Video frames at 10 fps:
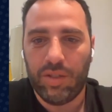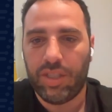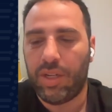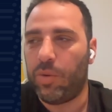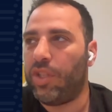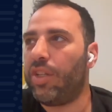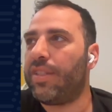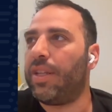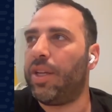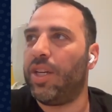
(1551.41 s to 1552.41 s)
Okay, we
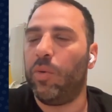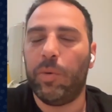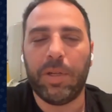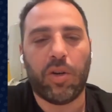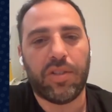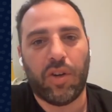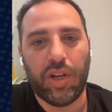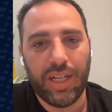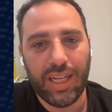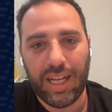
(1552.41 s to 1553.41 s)
don't say because
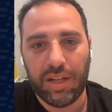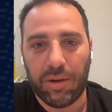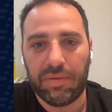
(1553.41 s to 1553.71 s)
only like